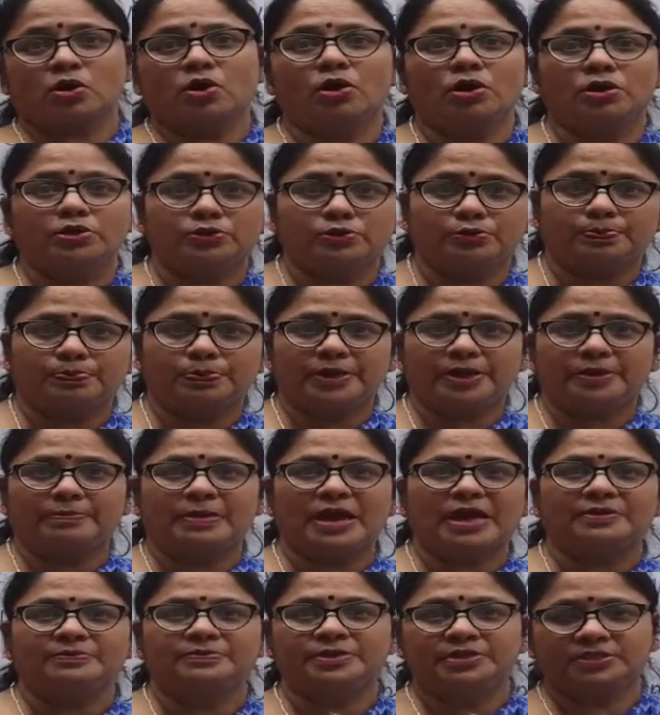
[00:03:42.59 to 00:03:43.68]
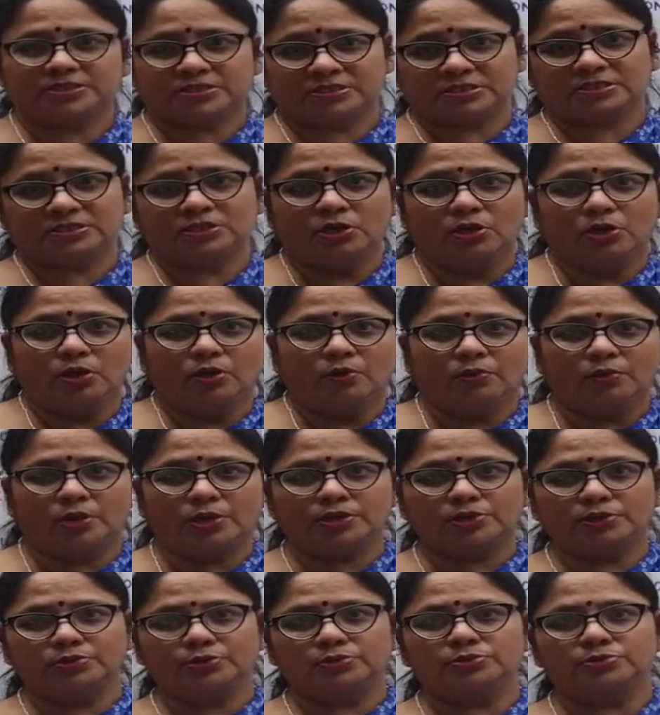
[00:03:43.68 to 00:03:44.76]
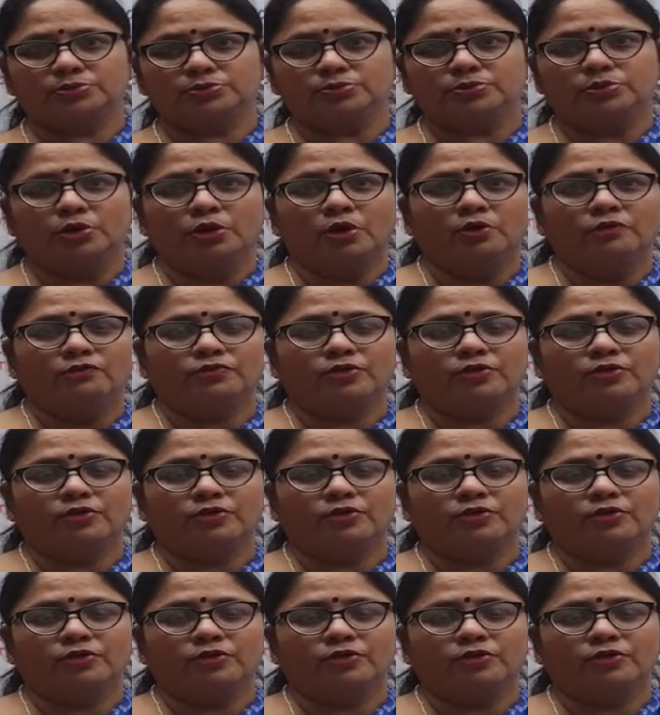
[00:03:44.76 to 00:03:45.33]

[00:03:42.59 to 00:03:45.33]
or you play badminton, what do?